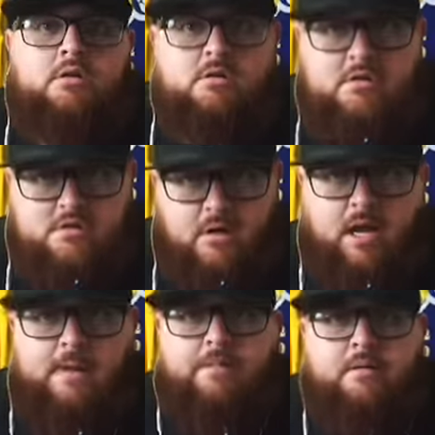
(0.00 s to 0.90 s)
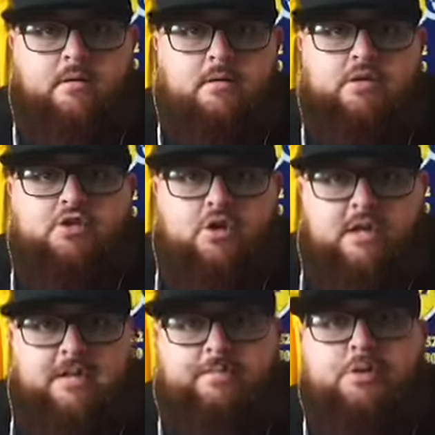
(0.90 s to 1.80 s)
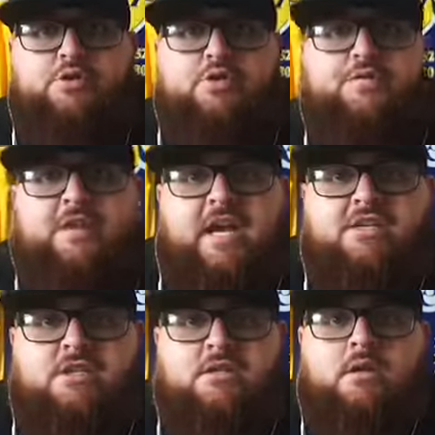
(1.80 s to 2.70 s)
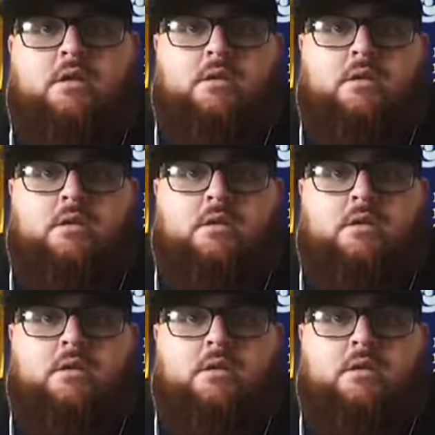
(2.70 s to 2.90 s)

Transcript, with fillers: subscribe, turn on that post notification,